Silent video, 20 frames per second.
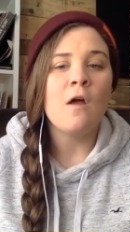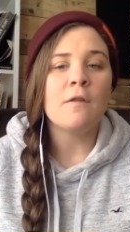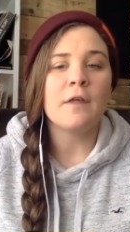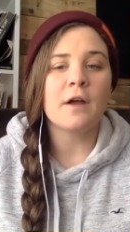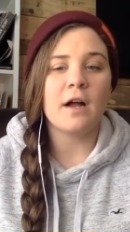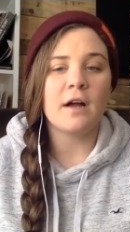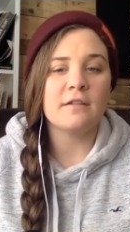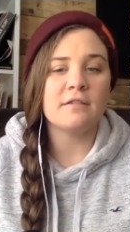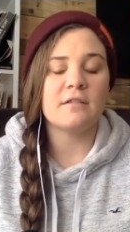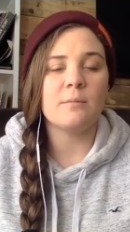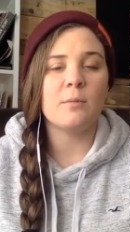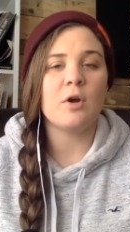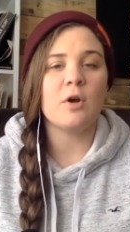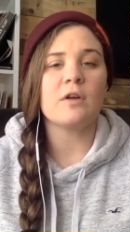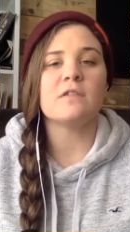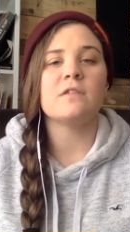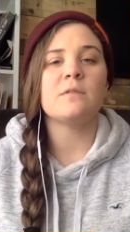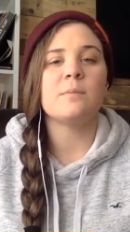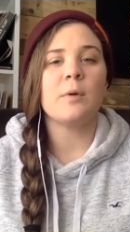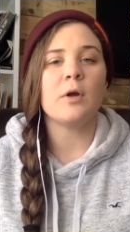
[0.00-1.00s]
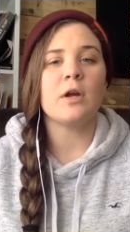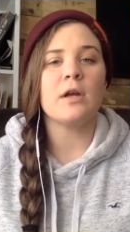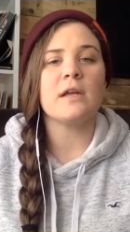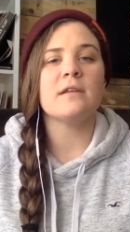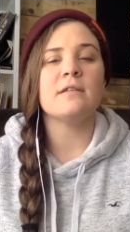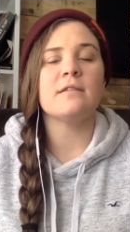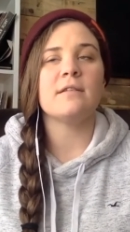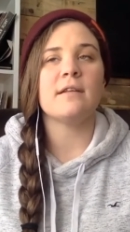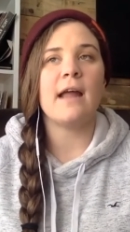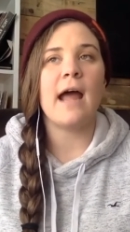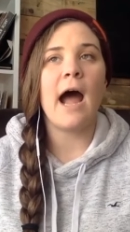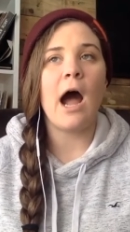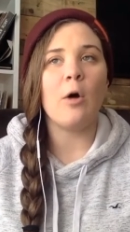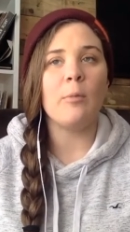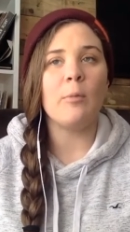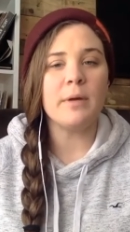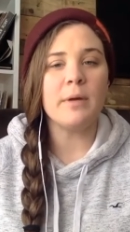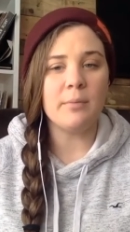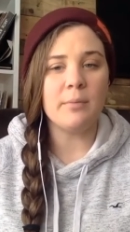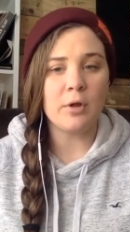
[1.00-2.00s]
the customer experience and how
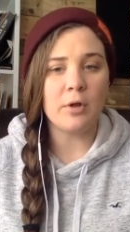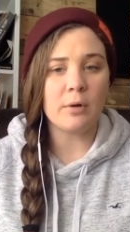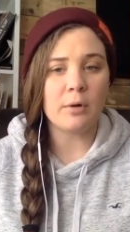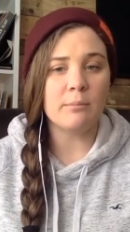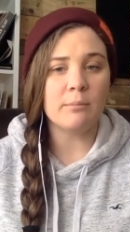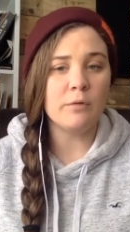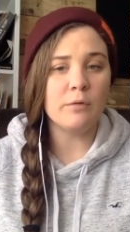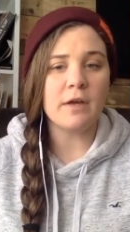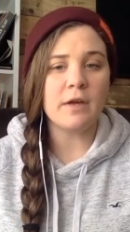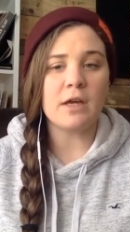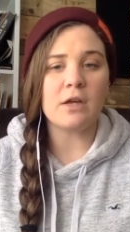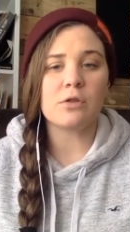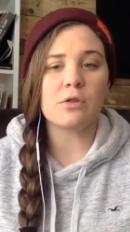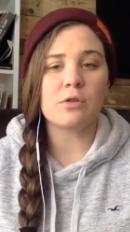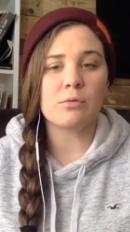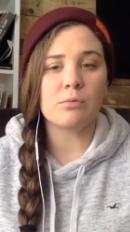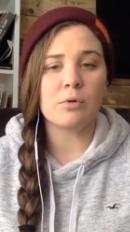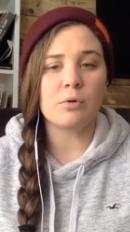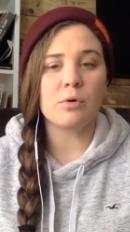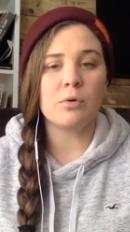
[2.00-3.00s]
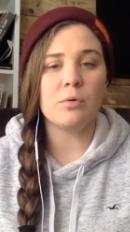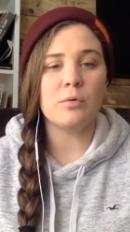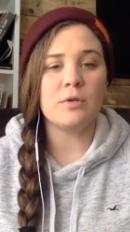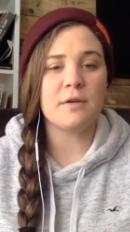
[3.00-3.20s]
people are moving through